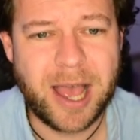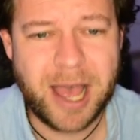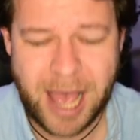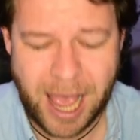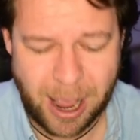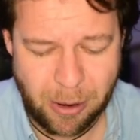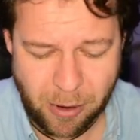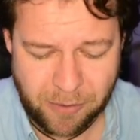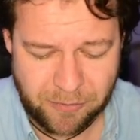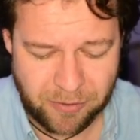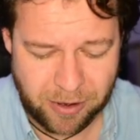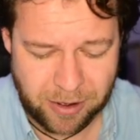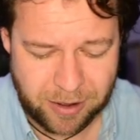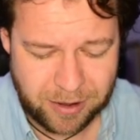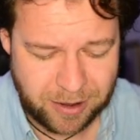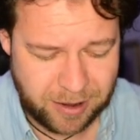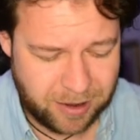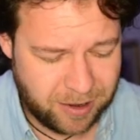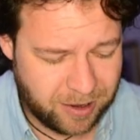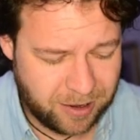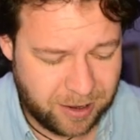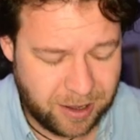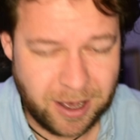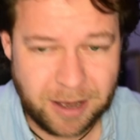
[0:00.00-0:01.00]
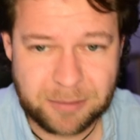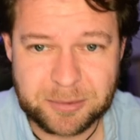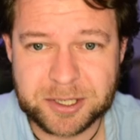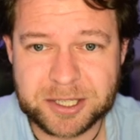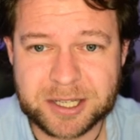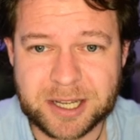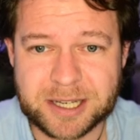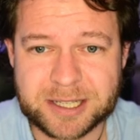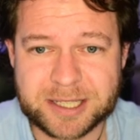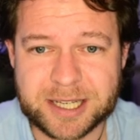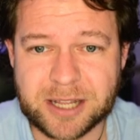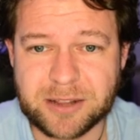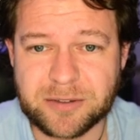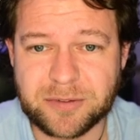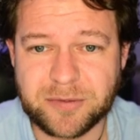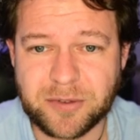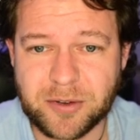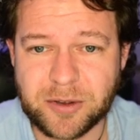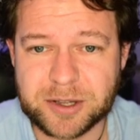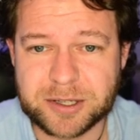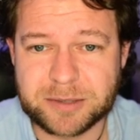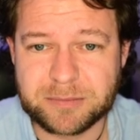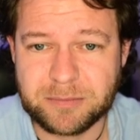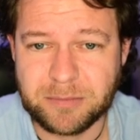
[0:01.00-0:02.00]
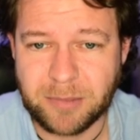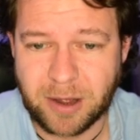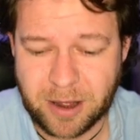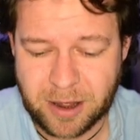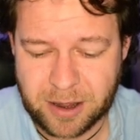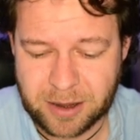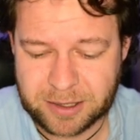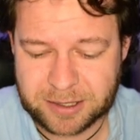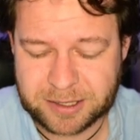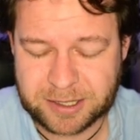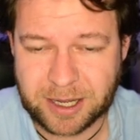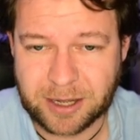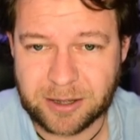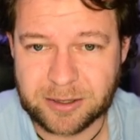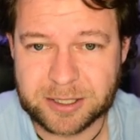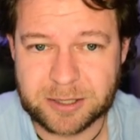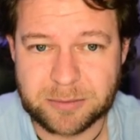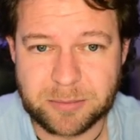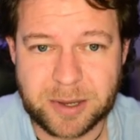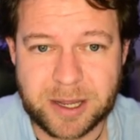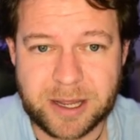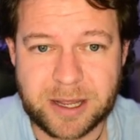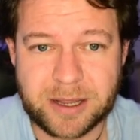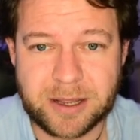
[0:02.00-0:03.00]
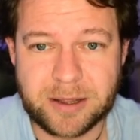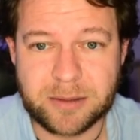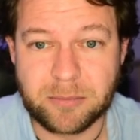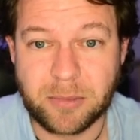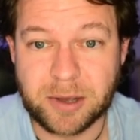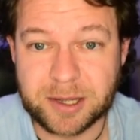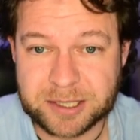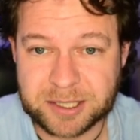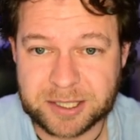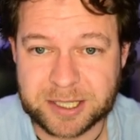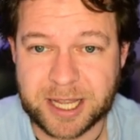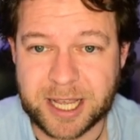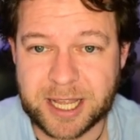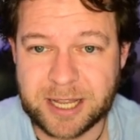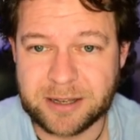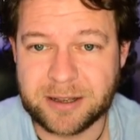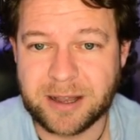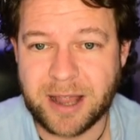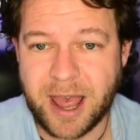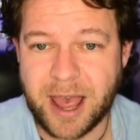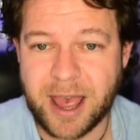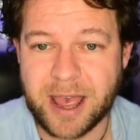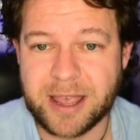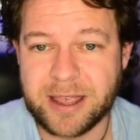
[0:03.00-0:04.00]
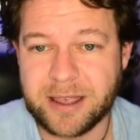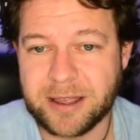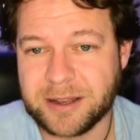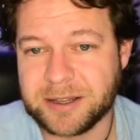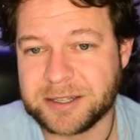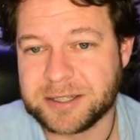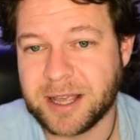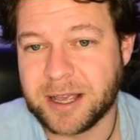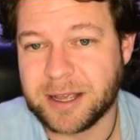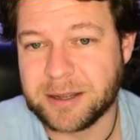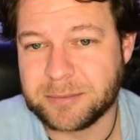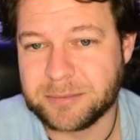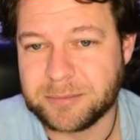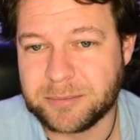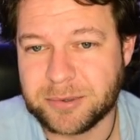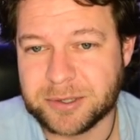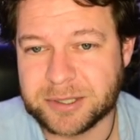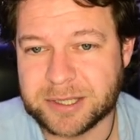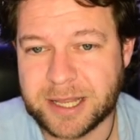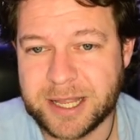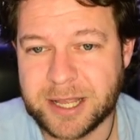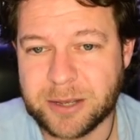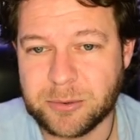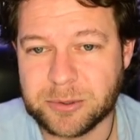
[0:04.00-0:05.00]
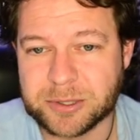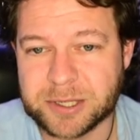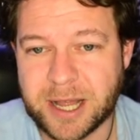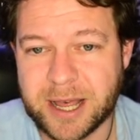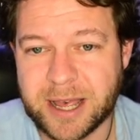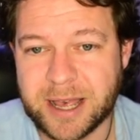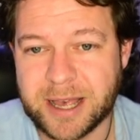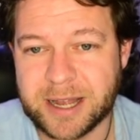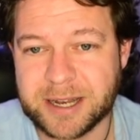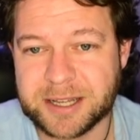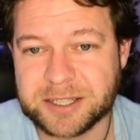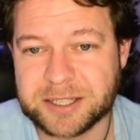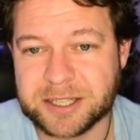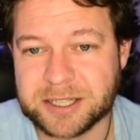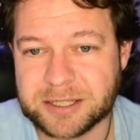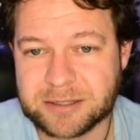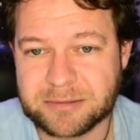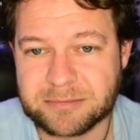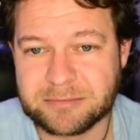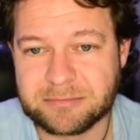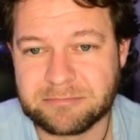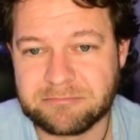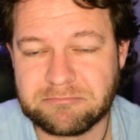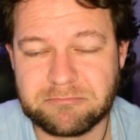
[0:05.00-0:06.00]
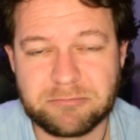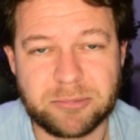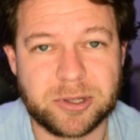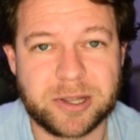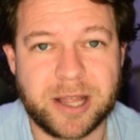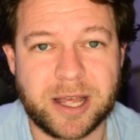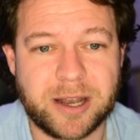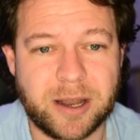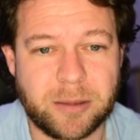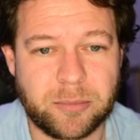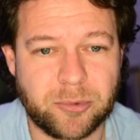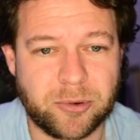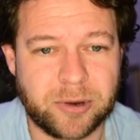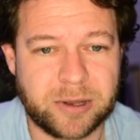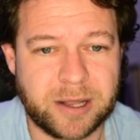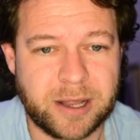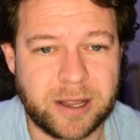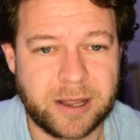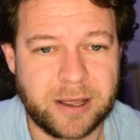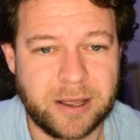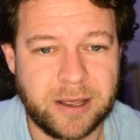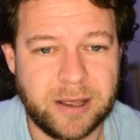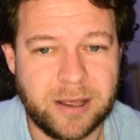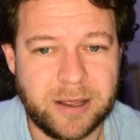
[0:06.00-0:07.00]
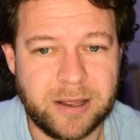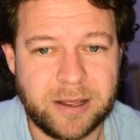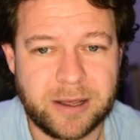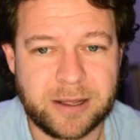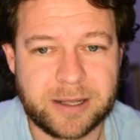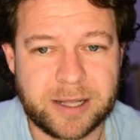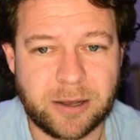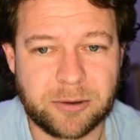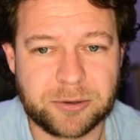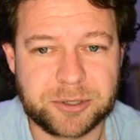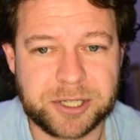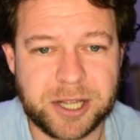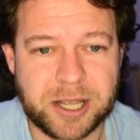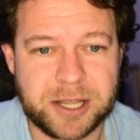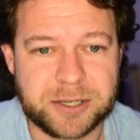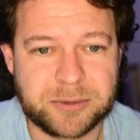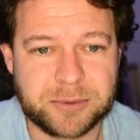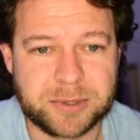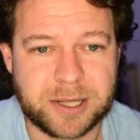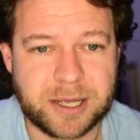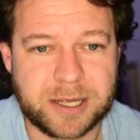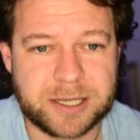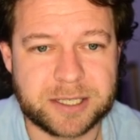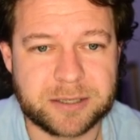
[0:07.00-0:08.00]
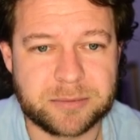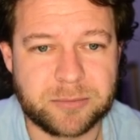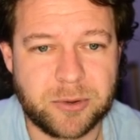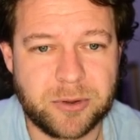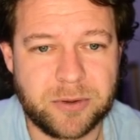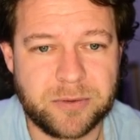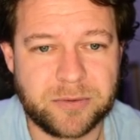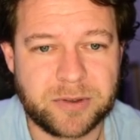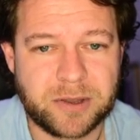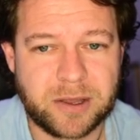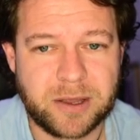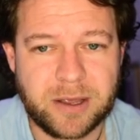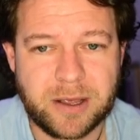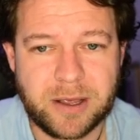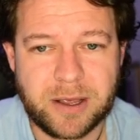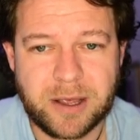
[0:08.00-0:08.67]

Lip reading: However, I'm just going to say the first cell to be my seed, A. You can say it equals A, and it's just put that number in there. And that will change with it as it moves.